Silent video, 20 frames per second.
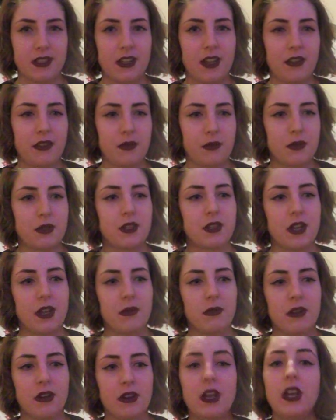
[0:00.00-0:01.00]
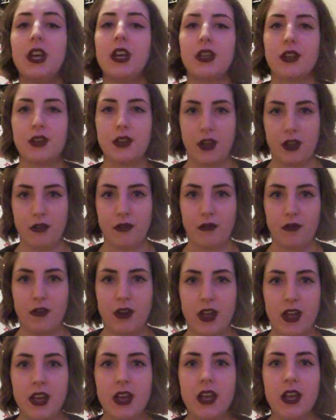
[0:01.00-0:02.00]
and I thought, you know what, go
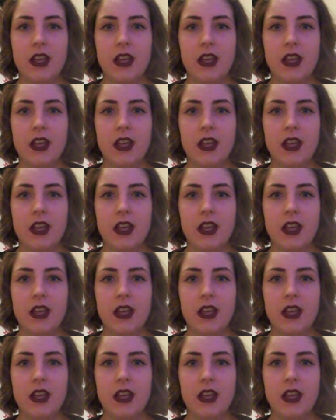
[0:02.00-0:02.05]
for it.